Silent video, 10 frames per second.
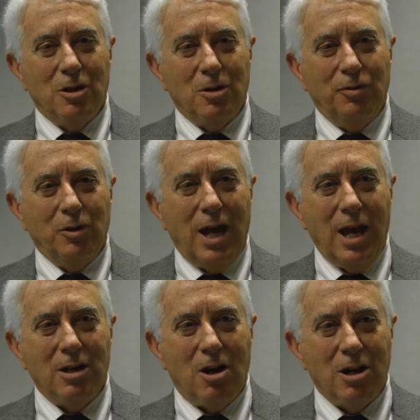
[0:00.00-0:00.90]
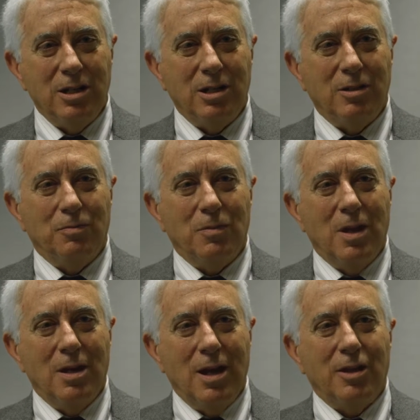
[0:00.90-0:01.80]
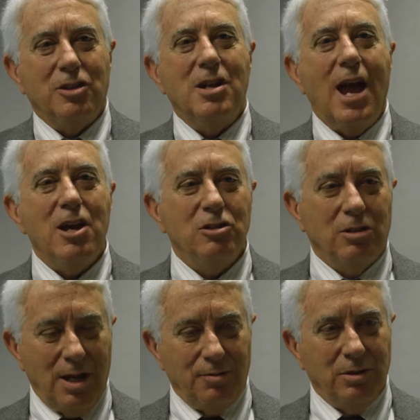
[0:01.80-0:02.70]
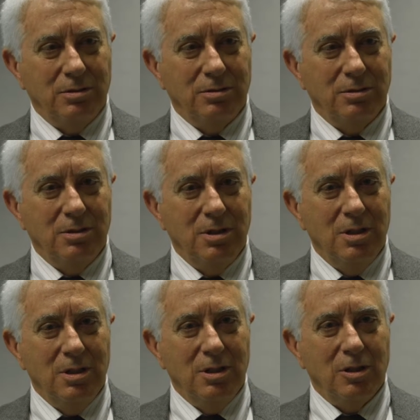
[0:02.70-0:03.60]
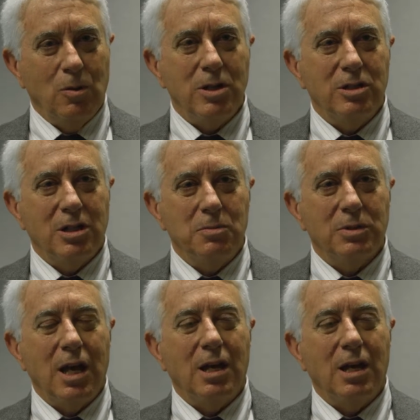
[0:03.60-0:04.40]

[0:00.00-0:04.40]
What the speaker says: so if you can't harden it at the national level, the question comes,